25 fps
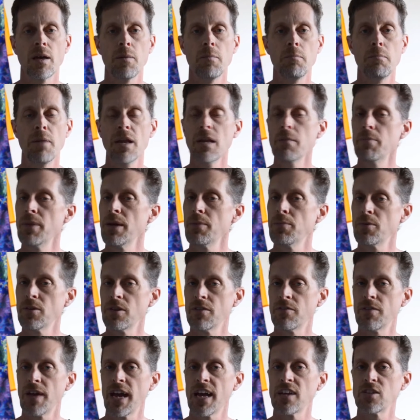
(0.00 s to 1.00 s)
Many
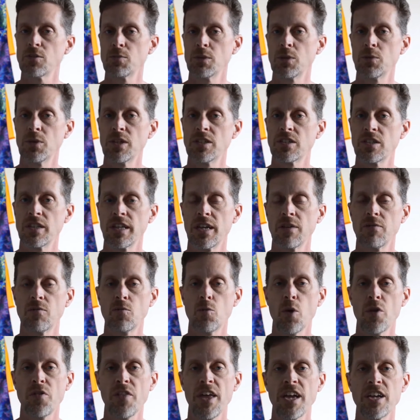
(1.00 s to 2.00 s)
people have asked me recently of
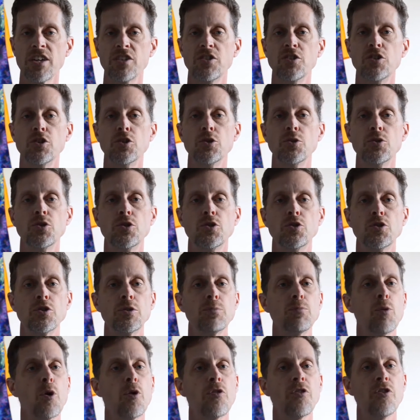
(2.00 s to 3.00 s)
what they could do to
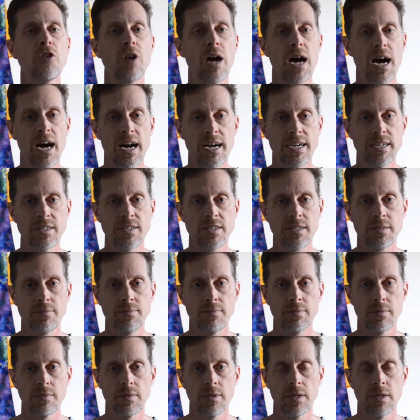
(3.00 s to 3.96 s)
support their eyes.